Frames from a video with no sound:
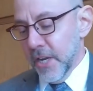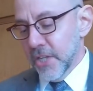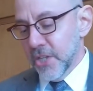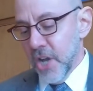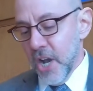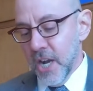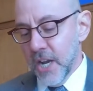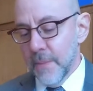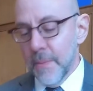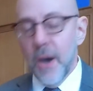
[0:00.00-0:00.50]
to
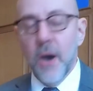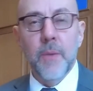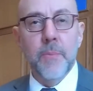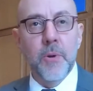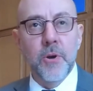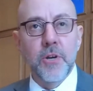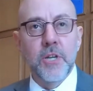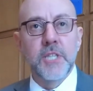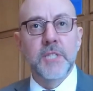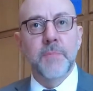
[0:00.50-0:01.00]
talk about
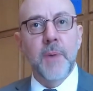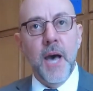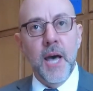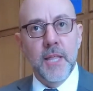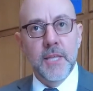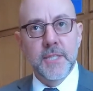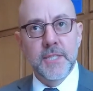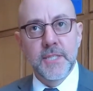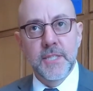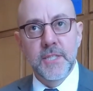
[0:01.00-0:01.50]
Bernie's
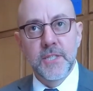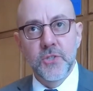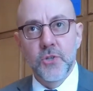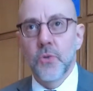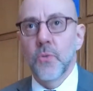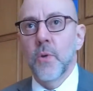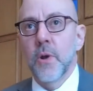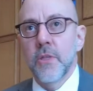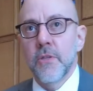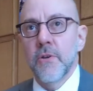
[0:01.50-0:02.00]
policies or
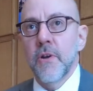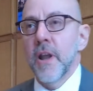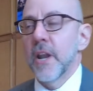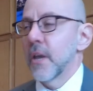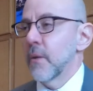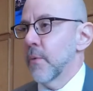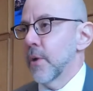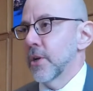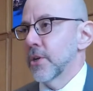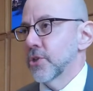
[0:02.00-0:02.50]
whether
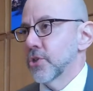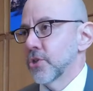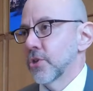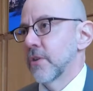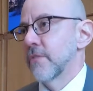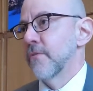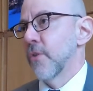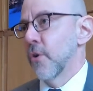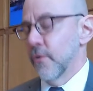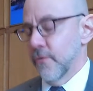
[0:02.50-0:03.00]
anyone
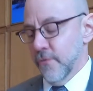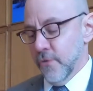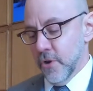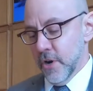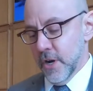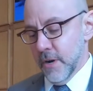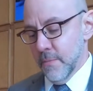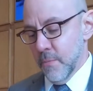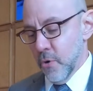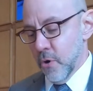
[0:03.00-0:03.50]
should vote for
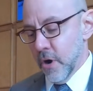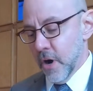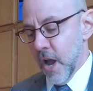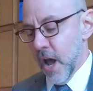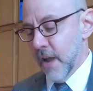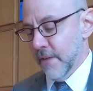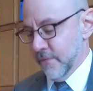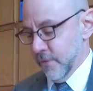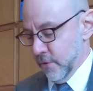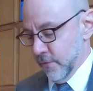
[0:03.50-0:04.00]
him or
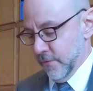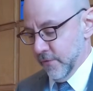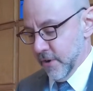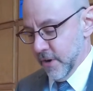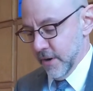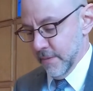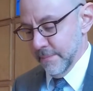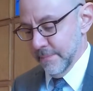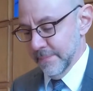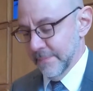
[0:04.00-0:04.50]
not vote for
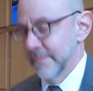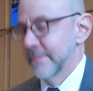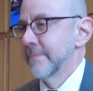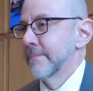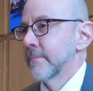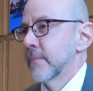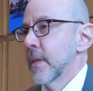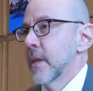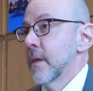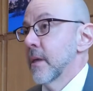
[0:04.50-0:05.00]
him.
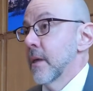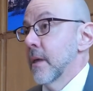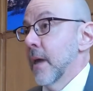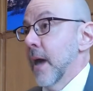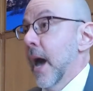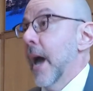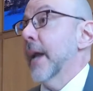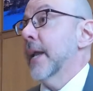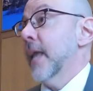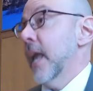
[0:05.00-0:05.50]

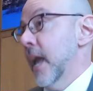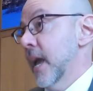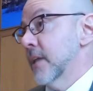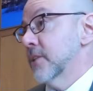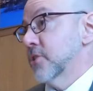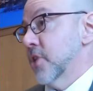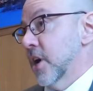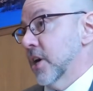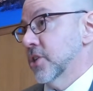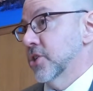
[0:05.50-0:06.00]
I can
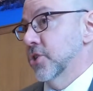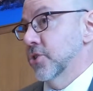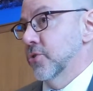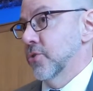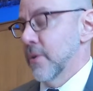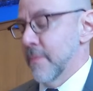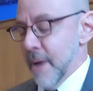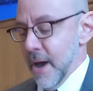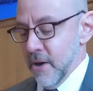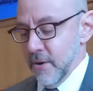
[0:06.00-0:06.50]
talk to you
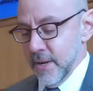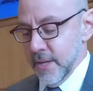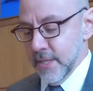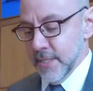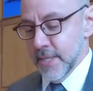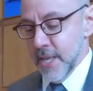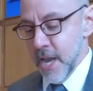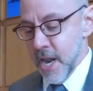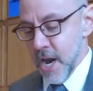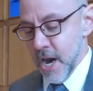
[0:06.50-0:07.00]
about his
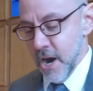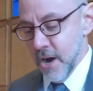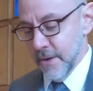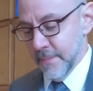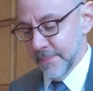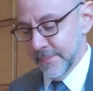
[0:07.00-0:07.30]
hair.